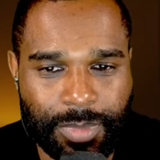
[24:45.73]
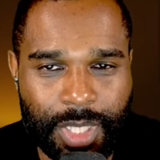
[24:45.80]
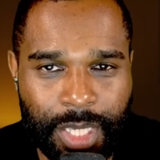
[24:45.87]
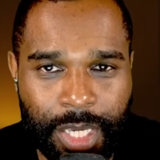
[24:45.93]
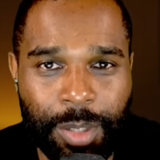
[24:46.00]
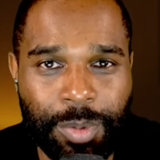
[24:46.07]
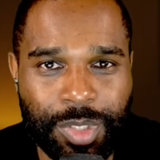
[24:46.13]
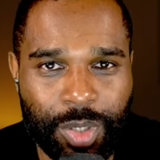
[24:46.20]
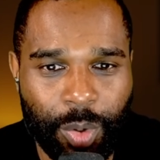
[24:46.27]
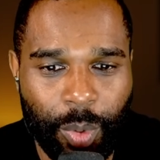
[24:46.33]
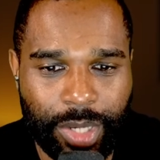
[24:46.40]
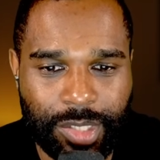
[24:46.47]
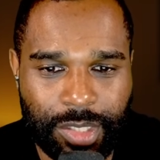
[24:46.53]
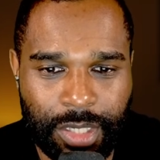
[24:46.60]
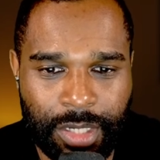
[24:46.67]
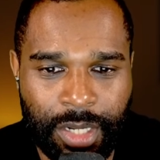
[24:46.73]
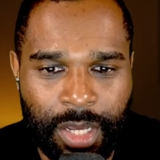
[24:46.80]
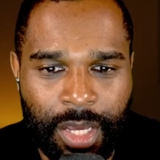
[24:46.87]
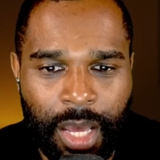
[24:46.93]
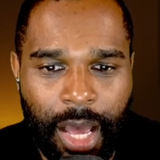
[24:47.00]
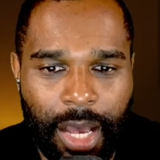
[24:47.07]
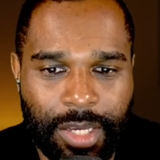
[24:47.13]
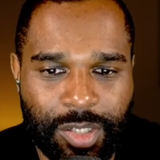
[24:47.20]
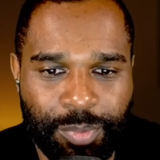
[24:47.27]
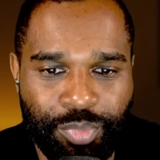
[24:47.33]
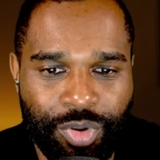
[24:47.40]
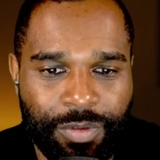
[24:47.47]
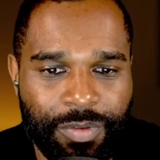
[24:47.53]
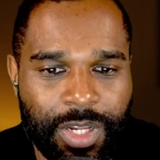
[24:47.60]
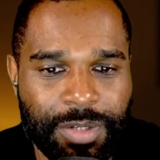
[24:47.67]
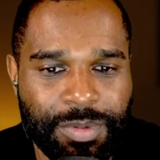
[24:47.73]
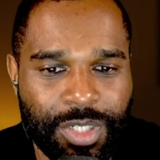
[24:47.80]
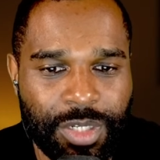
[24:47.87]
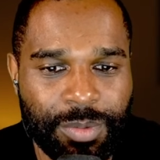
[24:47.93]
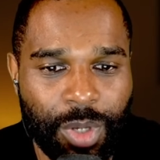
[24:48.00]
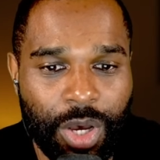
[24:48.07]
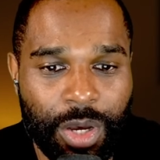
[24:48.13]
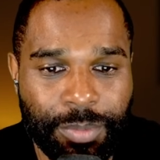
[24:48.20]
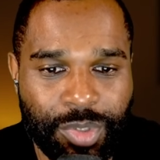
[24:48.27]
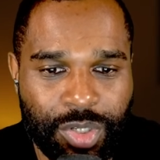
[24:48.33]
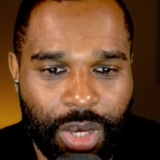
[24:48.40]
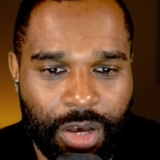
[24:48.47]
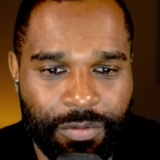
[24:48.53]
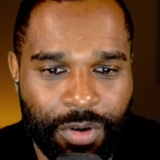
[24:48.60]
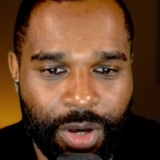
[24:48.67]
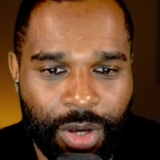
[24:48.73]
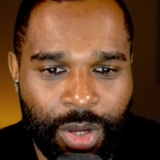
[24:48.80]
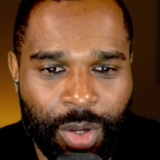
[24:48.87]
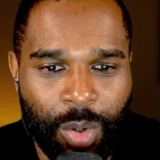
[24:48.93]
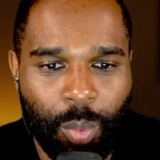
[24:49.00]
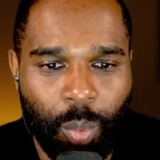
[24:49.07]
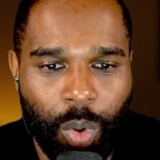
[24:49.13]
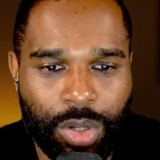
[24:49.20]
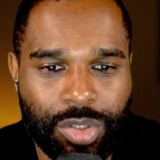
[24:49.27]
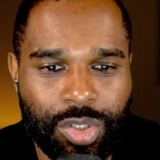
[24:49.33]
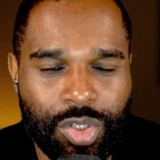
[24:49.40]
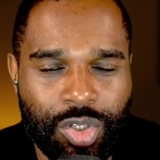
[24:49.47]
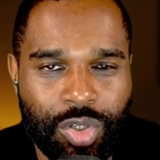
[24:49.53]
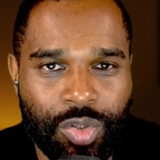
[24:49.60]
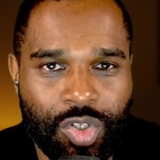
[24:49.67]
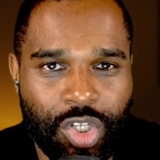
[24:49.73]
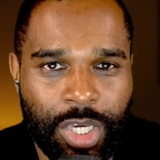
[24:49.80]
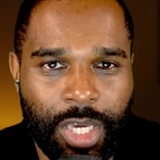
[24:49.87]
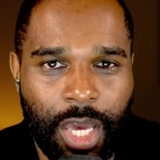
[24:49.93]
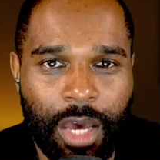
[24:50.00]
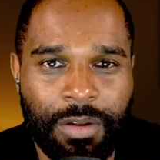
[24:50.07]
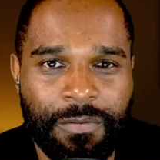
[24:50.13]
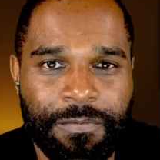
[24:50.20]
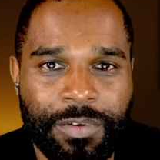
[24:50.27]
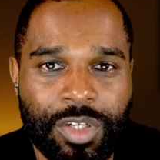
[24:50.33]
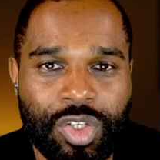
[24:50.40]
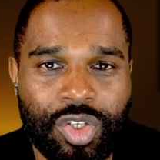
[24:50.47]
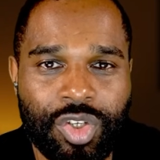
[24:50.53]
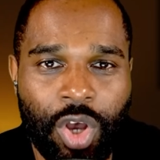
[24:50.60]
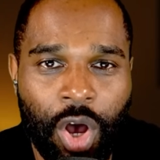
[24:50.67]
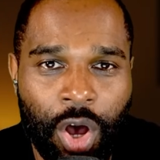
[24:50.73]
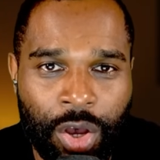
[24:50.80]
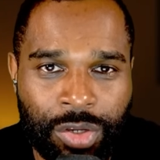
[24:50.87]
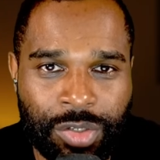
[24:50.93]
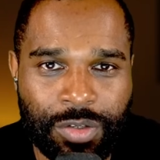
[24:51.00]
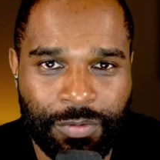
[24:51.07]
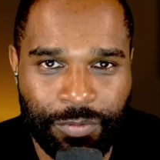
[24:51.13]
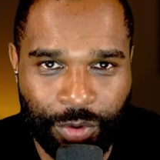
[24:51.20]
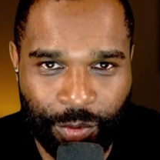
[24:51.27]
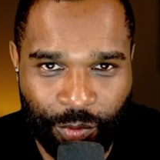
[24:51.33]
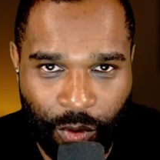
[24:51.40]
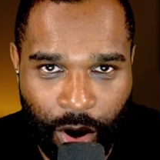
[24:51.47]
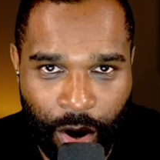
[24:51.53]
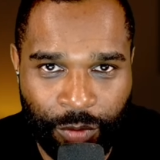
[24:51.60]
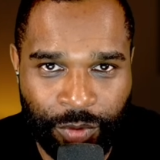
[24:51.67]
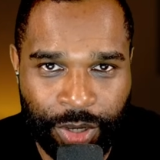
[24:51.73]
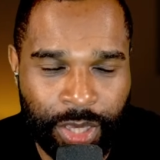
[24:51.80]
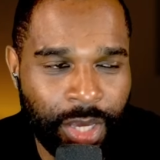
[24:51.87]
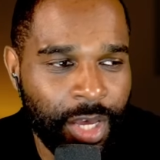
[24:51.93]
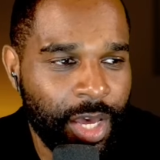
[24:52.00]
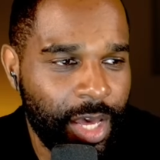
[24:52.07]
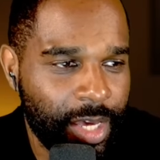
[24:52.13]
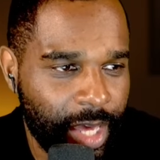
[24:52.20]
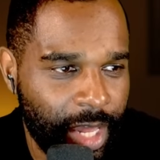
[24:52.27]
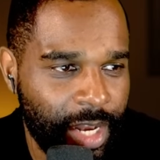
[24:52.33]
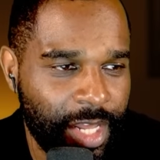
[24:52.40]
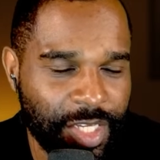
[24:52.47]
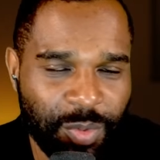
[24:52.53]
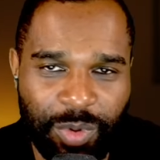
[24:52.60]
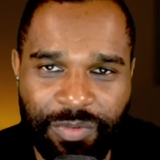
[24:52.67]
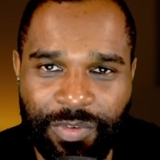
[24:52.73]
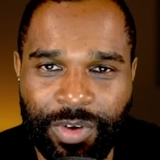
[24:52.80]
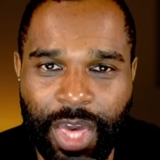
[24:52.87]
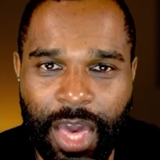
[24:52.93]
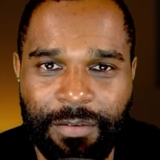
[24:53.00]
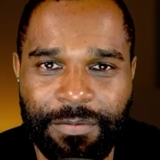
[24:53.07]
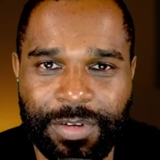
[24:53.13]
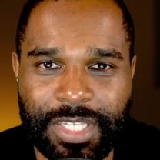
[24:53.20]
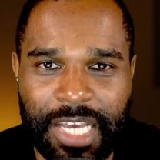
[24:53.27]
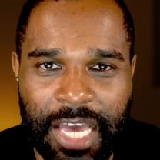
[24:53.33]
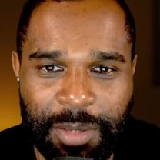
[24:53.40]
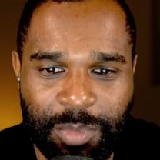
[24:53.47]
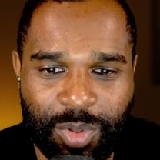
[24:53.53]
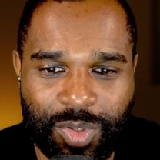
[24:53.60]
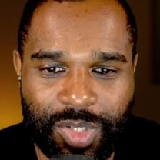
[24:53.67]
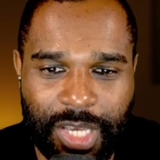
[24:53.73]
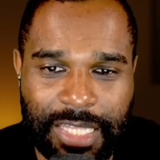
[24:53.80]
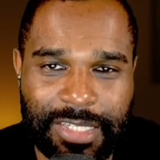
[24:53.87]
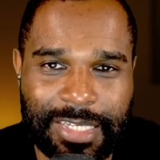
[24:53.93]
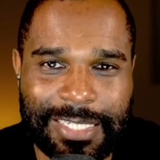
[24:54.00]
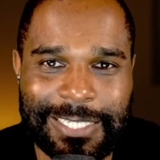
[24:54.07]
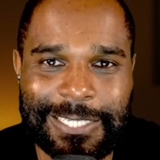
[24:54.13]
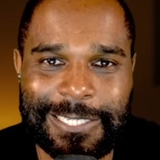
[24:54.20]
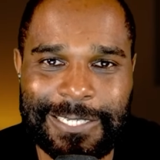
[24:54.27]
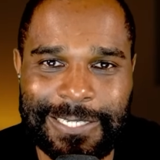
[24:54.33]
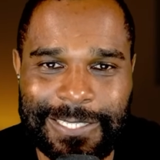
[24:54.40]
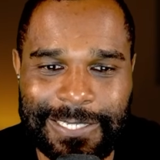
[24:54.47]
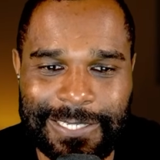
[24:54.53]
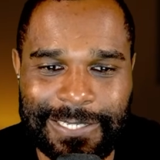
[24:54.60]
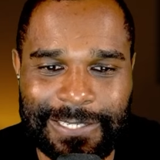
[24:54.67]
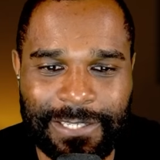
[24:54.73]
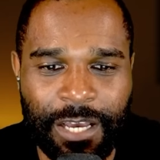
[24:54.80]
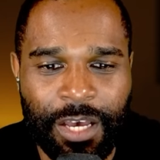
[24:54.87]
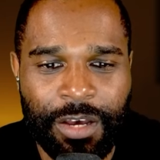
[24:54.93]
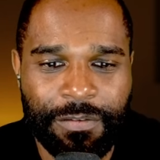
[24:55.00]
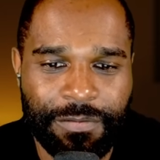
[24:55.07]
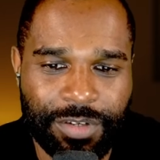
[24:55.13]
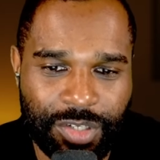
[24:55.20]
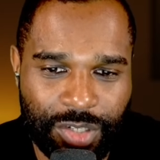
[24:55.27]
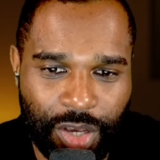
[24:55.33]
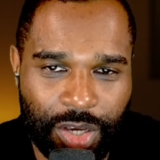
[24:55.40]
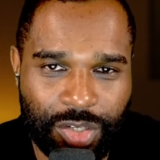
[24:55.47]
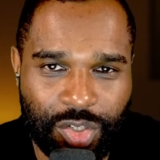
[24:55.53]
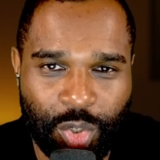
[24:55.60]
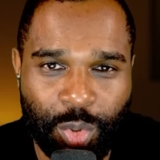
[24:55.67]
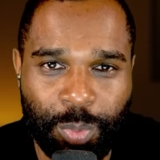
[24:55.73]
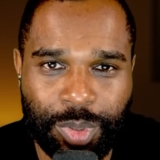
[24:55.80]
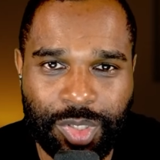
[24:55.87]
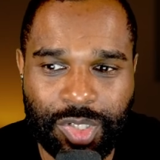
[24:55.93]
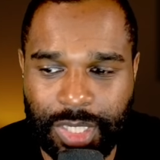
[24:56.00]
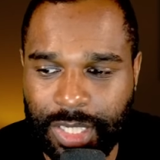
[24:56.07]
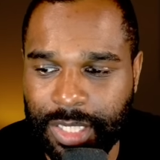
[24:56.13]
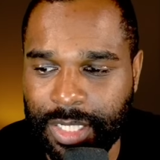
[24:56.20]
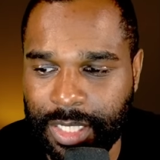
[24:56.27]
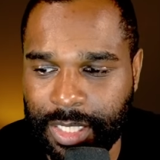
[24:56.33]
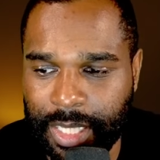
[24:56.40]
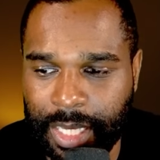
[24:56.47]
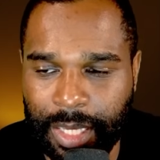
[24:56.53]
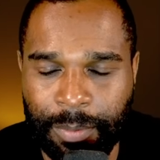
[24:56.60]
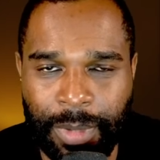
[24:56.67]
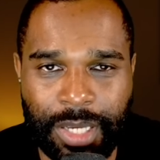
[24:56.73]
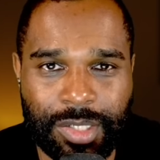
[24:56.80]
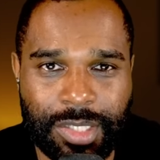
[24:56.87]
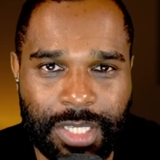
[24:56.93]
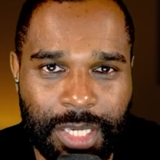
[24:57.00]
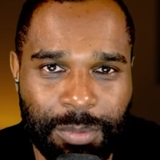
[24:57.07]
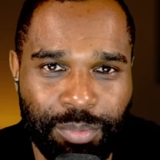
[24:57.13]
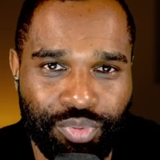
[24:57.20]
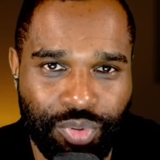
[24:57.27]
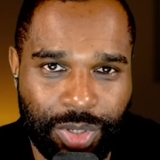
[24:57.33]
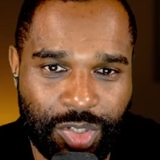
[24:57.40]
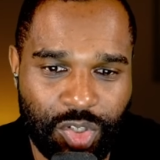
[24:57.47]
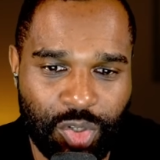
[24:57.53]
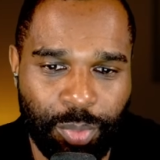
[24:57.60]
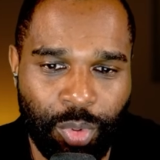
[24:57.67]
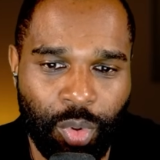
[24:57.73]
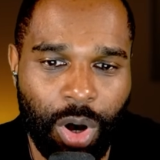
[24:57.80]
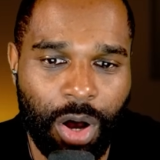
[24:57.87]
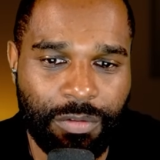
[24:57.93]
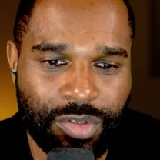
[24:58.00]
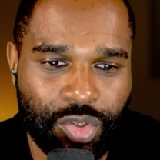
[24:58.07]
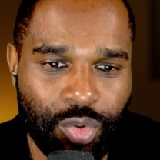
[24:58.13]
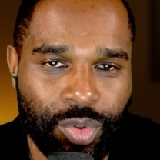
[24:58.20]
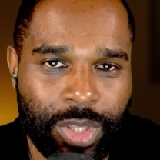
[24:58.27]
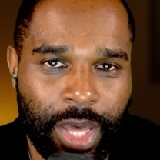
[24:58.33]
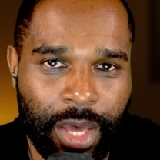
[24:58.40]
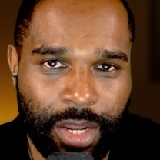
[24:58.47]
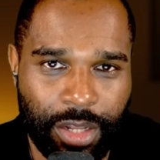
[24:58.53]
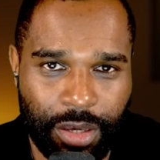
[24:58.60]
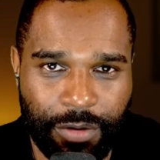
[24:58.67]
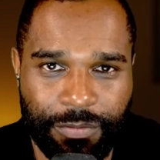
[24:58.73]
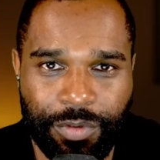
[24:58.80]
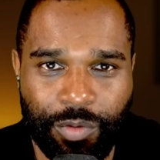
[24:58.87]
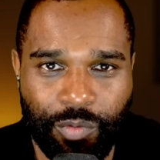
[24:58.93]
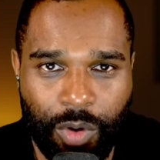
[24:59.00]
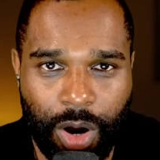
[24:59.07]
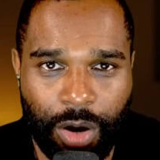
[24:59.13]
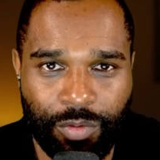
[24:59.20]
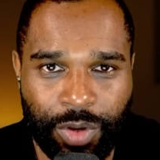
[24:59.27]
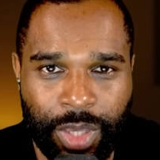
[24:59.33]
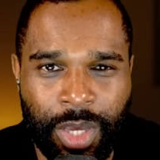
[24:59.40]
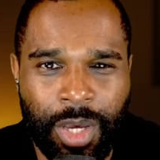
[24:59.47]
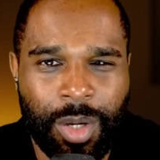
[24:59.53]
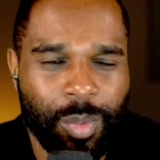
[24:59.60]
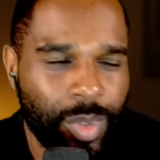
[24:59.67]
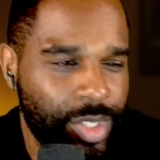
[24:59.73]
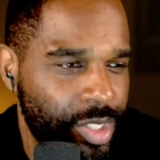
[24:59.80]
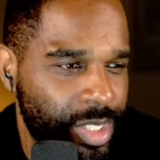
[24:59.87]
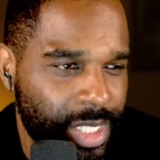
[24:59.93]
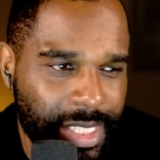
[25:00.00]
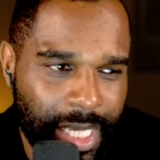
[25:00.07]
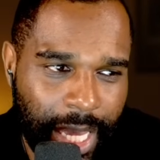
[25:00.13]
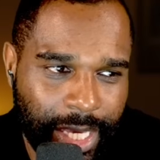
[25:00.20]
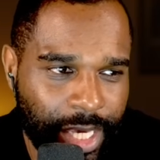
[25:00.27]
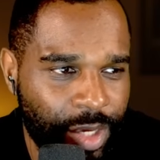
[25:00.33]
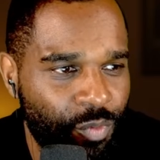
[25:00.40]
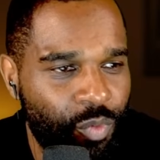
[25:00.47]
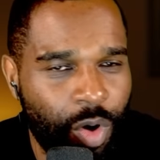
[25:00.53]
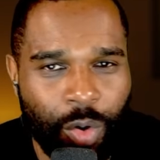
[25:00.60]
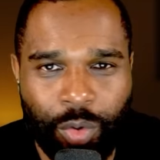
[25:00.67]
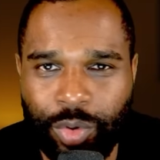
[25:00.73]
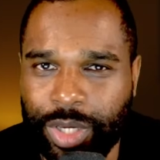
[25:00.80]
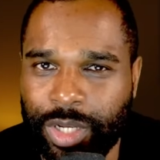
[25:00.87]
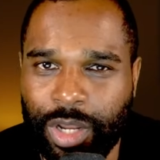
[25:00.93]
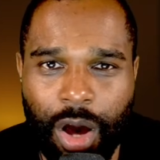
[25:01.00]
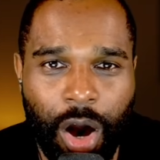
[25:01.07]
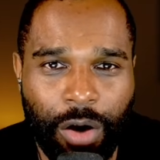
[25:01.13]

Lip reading: here was the question. As a privileged observer, what did you see in Vasseurs Ferrari? Again, lest we forget, for table settings, Vasseur superseded him as team principal of Scuderia Ferrari, which is a techie role in